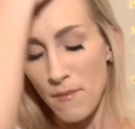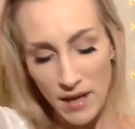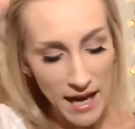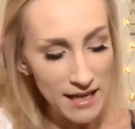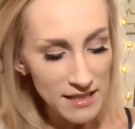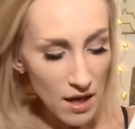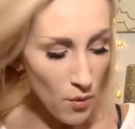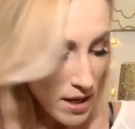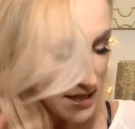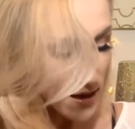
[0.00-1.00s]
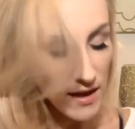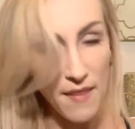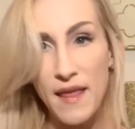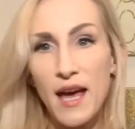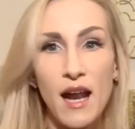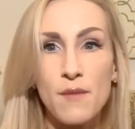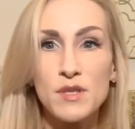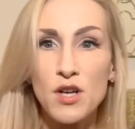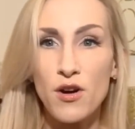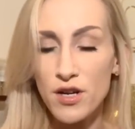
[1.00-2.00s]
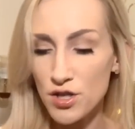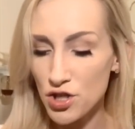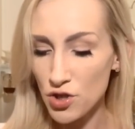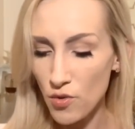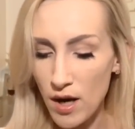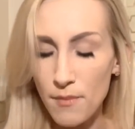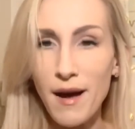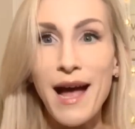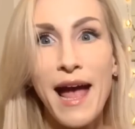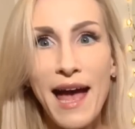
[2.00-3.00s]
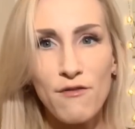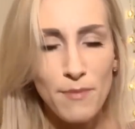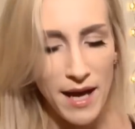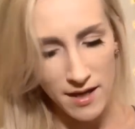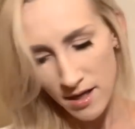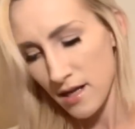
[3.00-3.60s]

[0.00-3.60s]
But as I wind down on that, I'm starting to, um, I have been